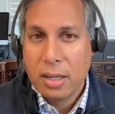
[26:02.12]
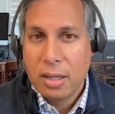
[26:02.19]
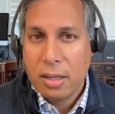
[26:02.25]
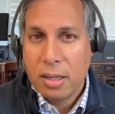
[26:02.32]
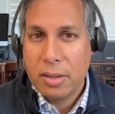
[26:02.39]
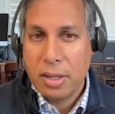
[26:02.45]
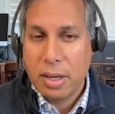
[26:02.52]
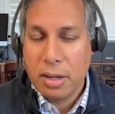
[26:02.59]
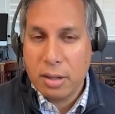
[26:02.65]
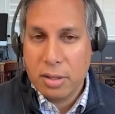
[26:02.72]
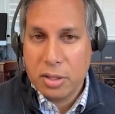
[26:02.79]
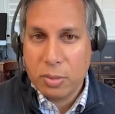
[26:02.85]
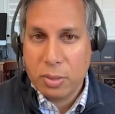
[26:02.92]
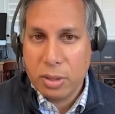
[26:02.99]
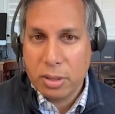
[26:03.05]
in the areas
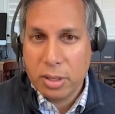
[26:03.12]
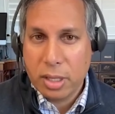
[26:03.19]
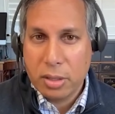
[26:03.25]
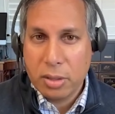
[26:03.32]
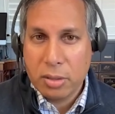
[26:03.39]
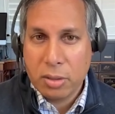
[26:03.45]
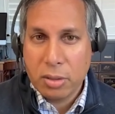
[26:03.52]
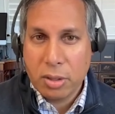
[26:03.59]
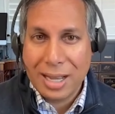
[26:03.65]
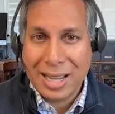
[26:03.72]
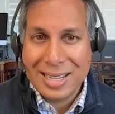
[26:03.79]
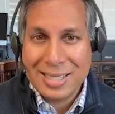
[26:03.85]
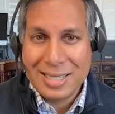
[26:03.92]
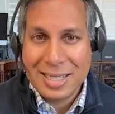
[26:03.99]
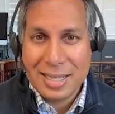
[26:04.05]
that we look at, you can go to
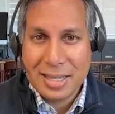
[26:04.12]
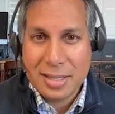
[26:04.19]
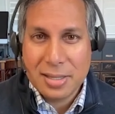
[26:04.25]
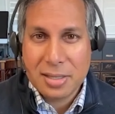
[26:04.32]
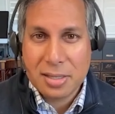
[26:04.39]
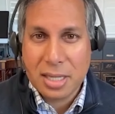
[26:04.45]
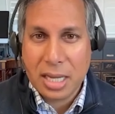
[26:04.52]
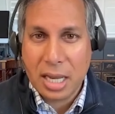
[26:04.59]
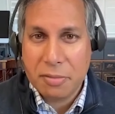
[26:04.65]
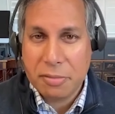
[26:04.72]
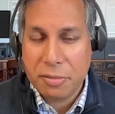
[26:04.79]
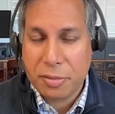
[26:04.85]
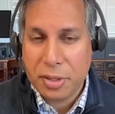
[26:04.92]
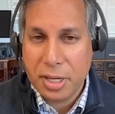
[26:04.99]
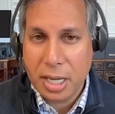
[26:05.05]

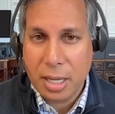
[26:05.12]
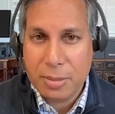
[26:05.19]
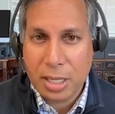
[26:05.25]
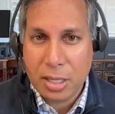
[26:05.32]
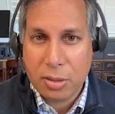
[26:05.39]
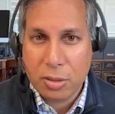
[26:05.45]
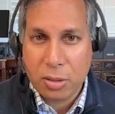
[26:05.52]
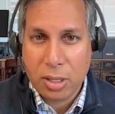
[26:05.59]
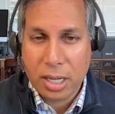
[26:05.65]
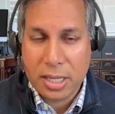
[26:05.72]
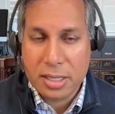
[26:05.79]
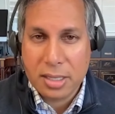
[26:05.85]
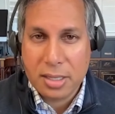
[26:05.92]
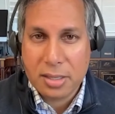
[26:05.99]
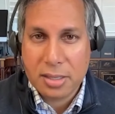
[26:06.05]
ideas.freeop.org,
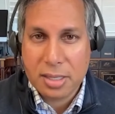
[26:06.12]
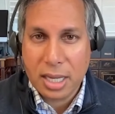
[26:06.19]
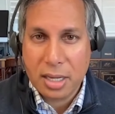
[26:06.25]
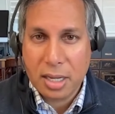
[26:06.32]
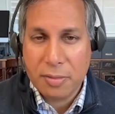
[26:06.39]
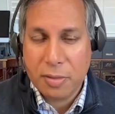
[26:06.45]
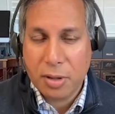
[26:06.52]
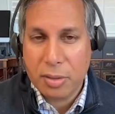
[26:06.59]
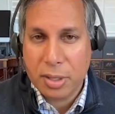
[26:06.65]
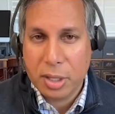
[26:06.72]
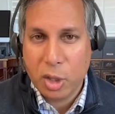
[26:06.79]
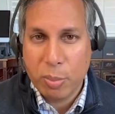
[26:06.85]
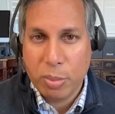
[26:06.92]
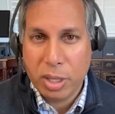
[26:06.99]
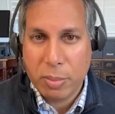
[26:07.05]

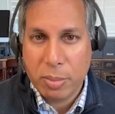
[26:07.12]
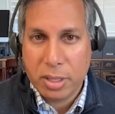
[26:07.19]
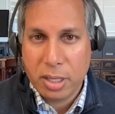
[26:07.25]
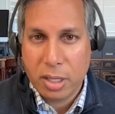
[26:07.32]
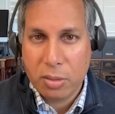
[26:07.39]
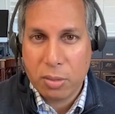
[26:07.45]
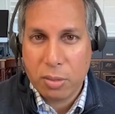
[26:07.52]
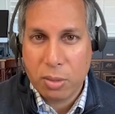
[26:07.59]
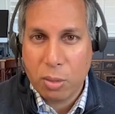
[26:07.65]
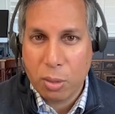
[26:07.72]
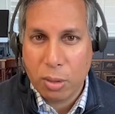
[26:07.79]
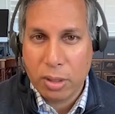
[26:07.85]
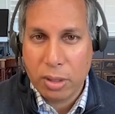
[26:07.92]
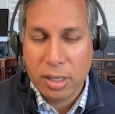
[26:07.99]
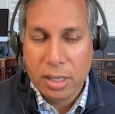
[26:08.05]

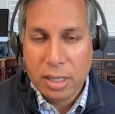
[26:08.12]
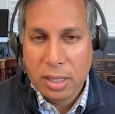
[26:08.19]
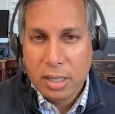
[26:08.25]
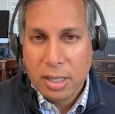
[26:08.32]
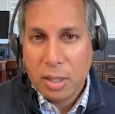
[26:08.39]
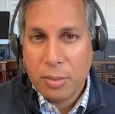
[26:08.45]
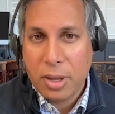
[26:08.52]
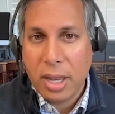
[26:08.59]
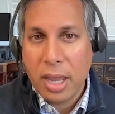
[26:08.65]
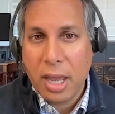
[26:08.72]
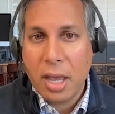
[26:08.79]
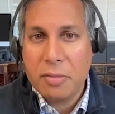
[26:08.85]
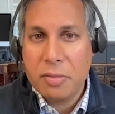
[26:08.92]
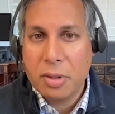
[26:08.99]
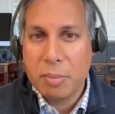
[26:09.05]
ideas.freopp.org, and we
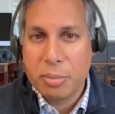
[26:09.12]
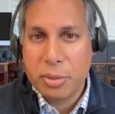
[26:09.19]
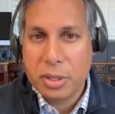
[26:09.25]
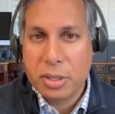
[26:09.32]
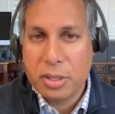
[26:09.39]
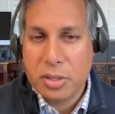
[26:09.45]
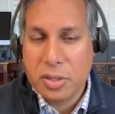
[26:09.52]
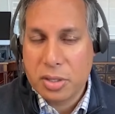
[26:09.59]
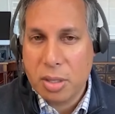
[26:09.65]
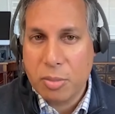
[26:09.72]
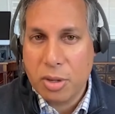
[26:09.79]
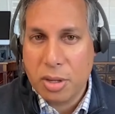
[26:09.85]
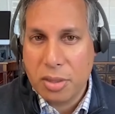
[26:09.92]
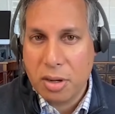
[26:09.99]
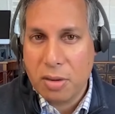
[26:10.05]
have a pretty good
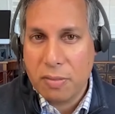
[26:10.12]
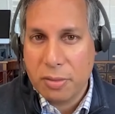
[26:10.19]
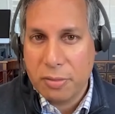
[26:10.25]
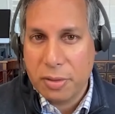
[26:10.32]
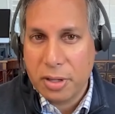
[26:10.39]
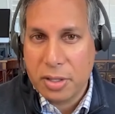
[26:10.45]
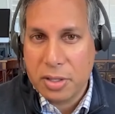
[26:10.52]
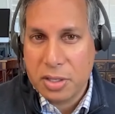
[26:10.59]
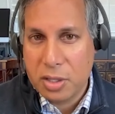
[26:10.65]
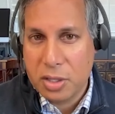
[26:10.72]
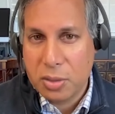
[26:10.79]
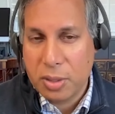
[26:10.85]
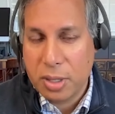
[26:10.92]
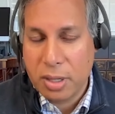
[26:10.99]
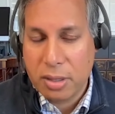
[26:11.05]
summary there of the various
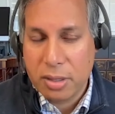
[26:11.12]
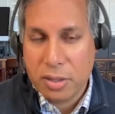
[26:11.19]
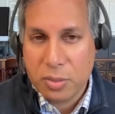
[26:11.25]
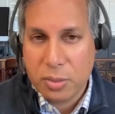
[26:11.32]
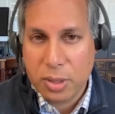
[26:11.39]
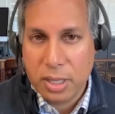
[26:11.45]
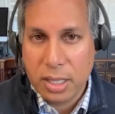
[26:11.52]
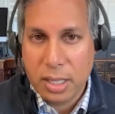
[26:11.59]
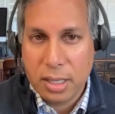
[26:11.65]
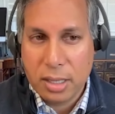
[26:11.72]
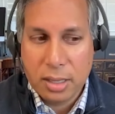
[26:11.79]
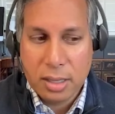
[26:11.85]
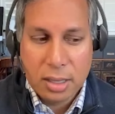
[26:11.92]
issue areas we're in.